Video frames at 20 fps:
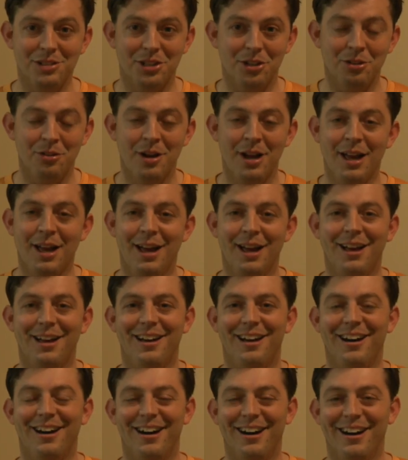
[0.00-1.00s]
to.
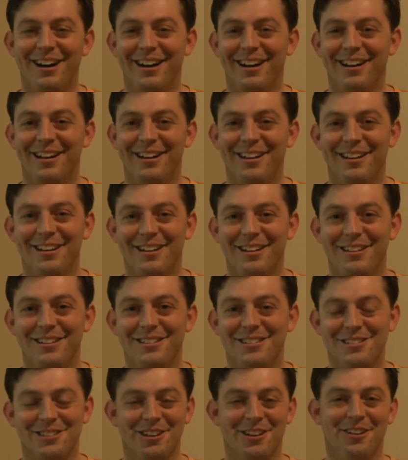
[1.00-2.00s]
Uh,
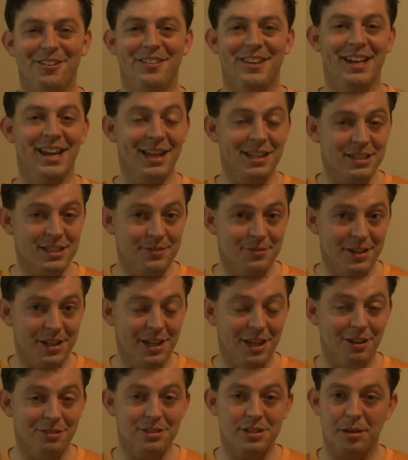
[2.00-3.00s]
so the next
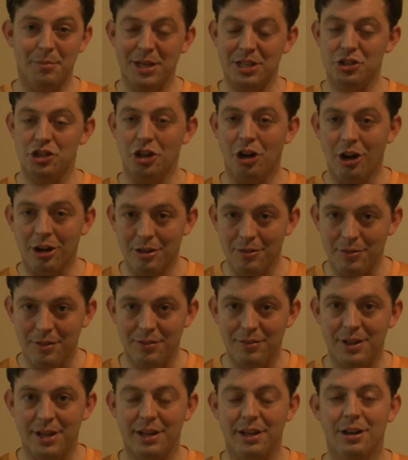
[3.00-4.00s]
video is going to be a geography
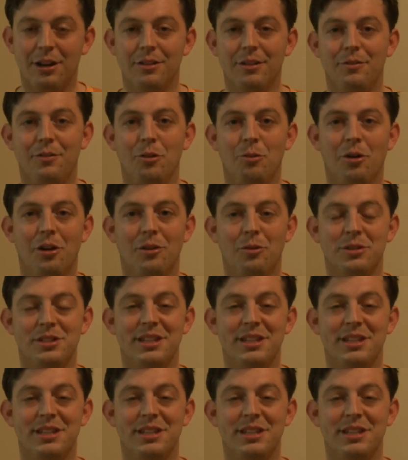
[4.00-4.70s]
video. If you want to